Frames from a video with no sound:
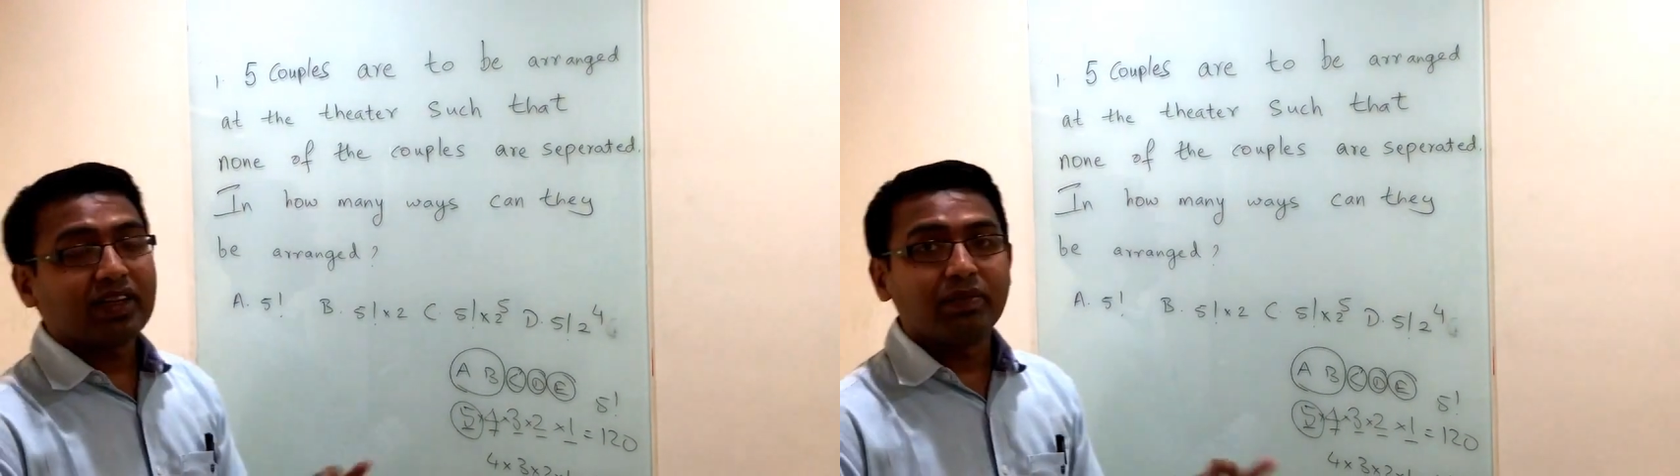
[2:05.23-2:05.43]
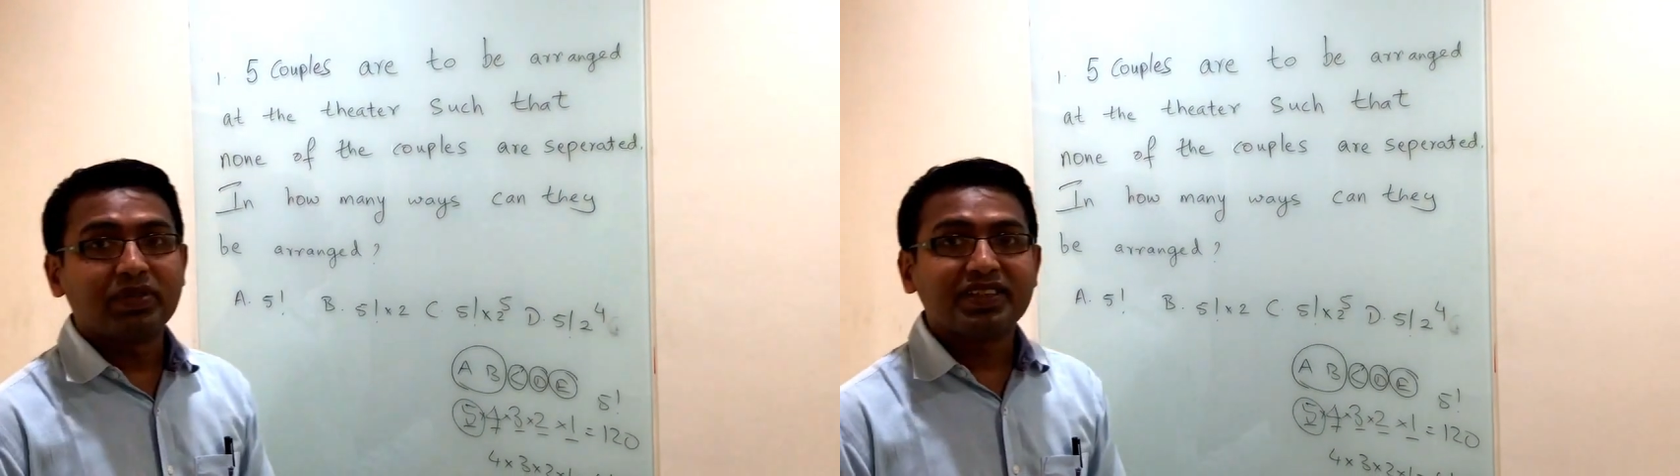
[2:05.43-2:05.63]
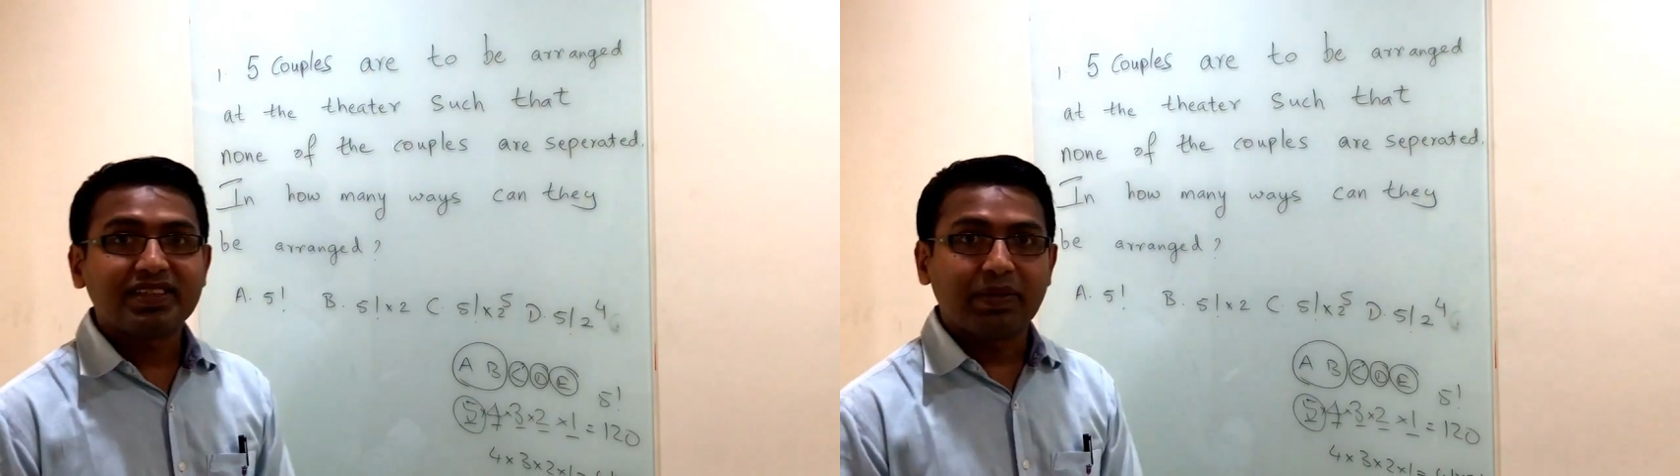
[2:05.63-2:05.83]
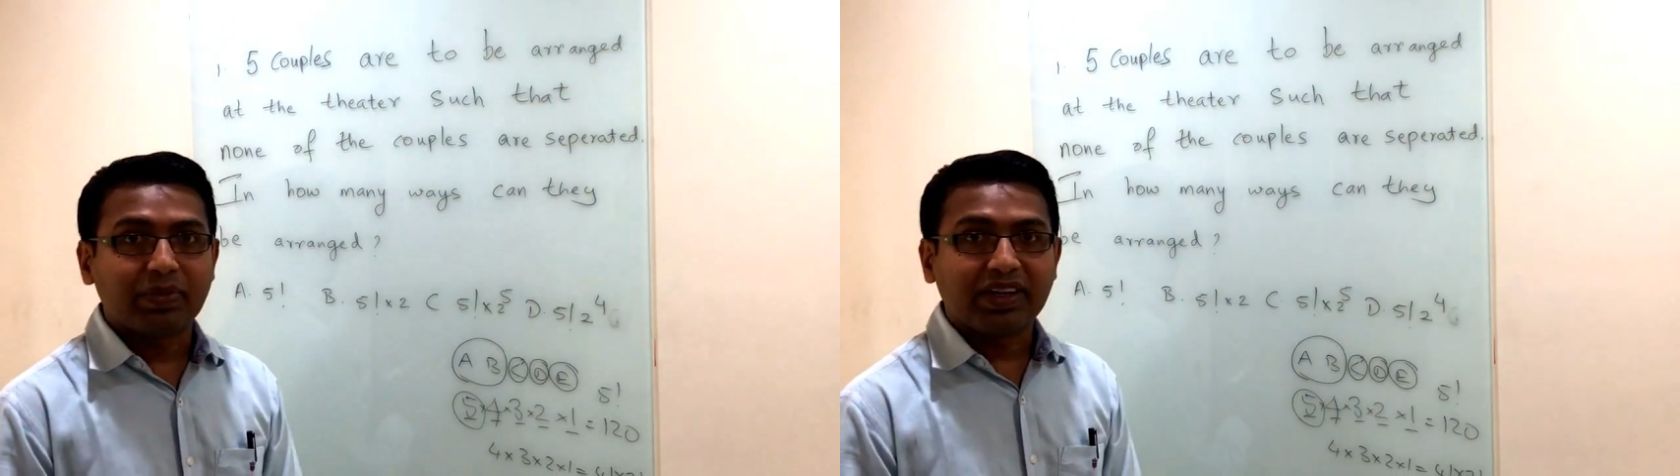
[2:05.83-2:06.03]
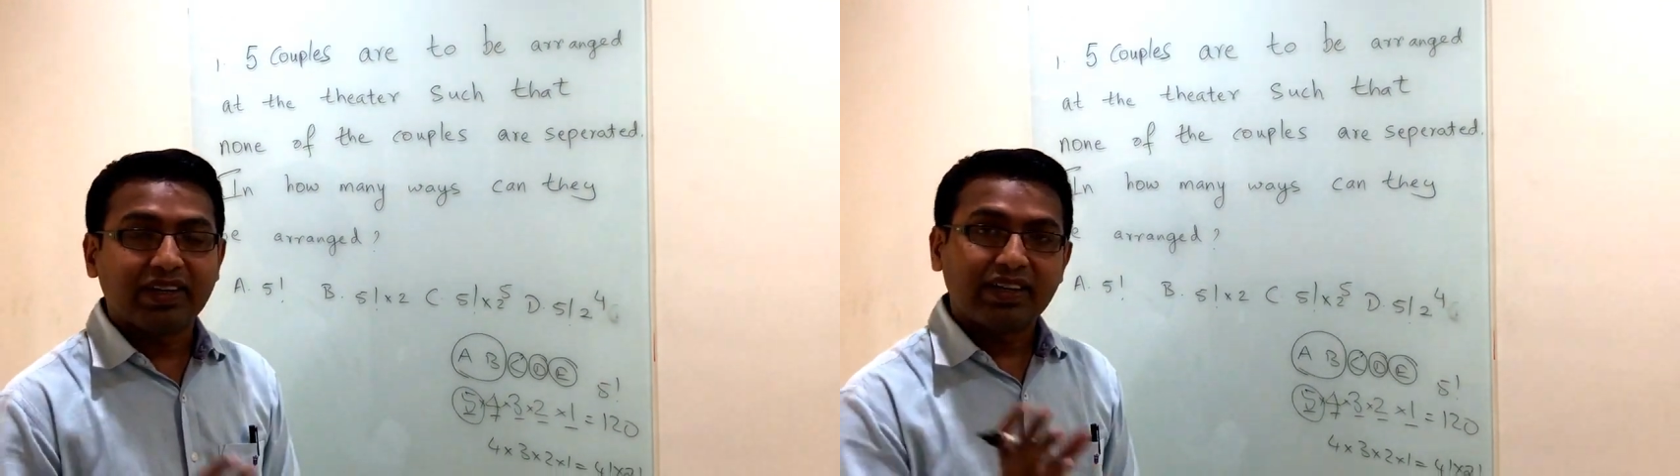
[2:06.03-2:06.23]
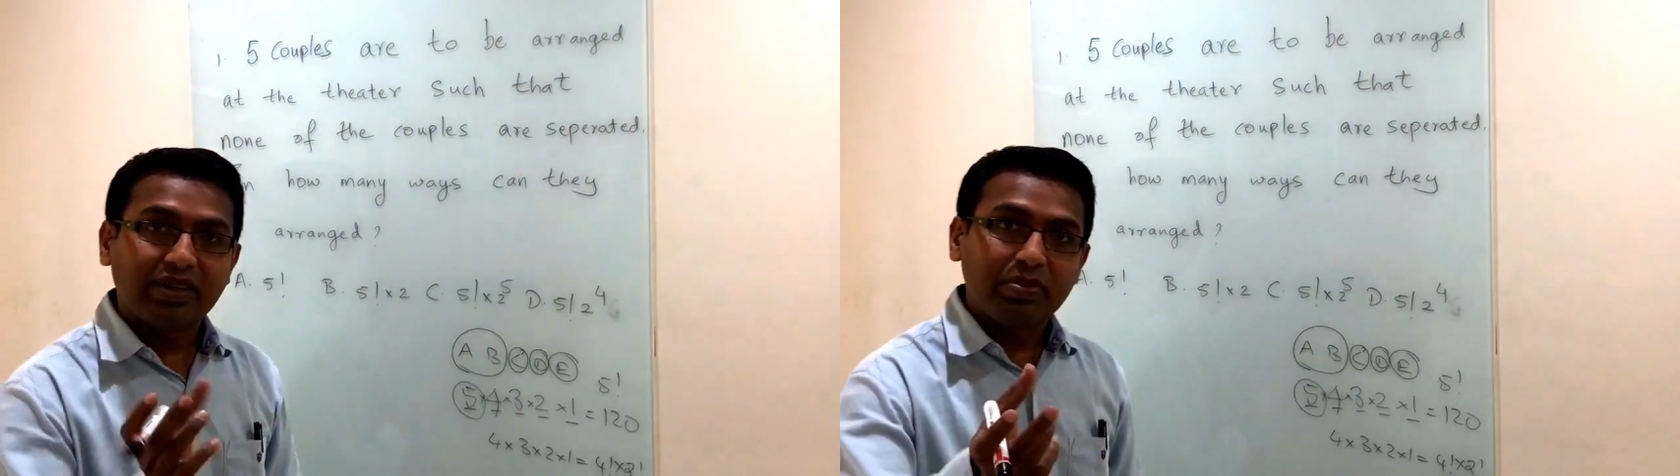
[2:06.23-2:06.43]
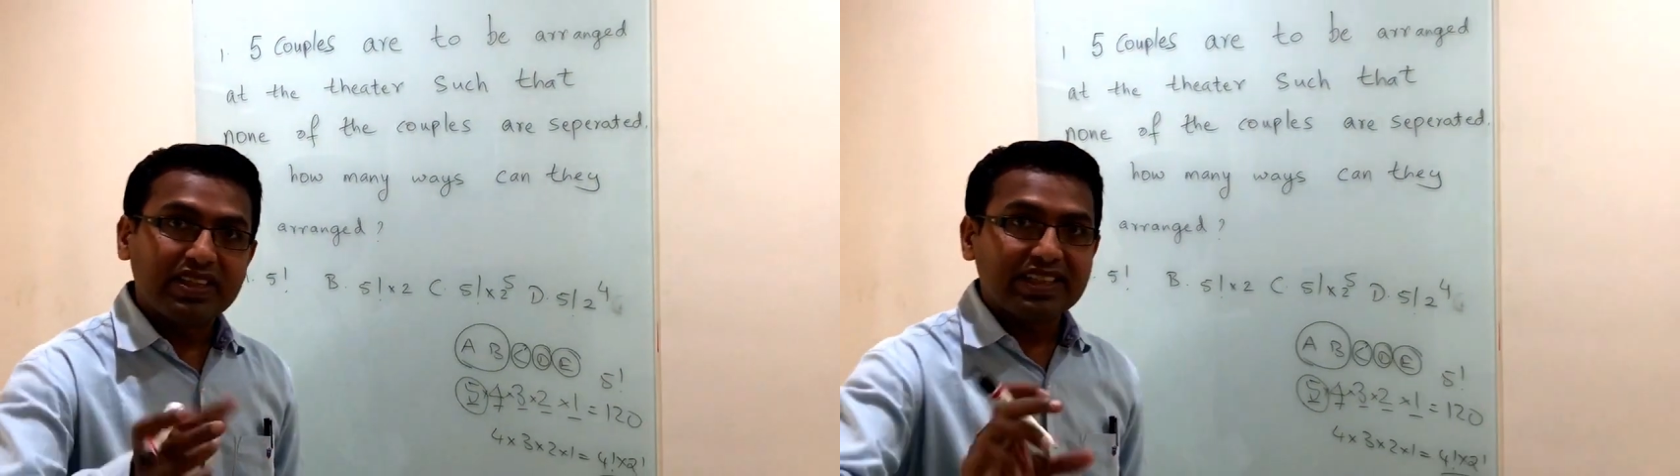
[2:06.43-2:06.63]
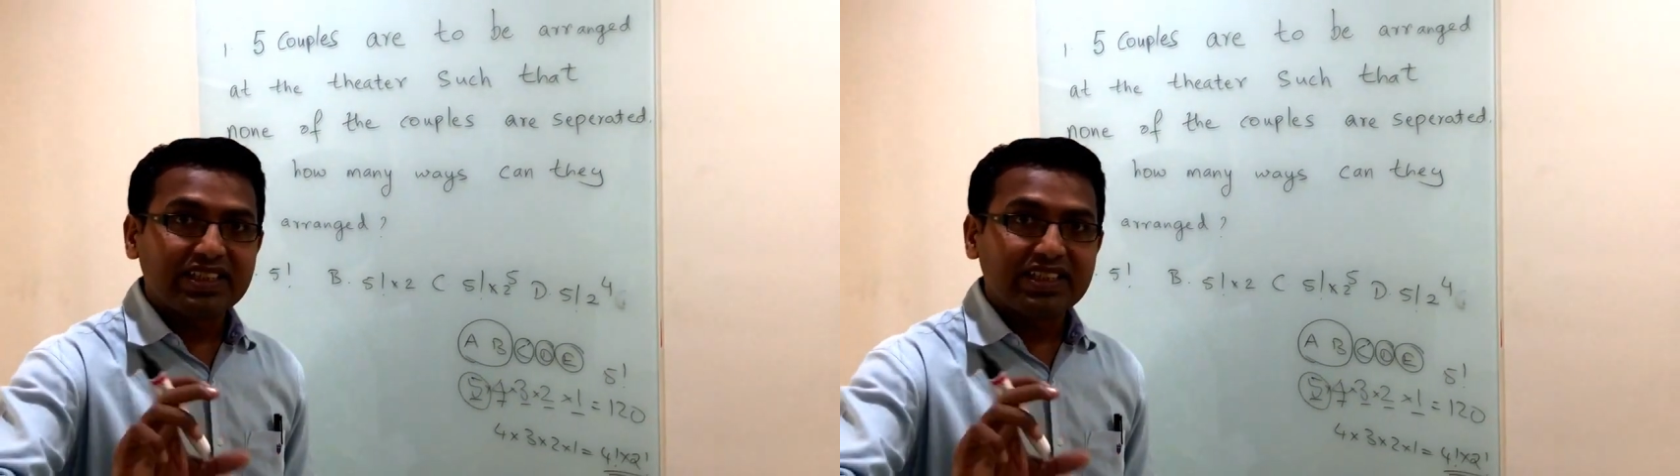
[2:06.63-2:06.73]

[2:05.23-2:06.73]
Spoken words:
couples are separated. That means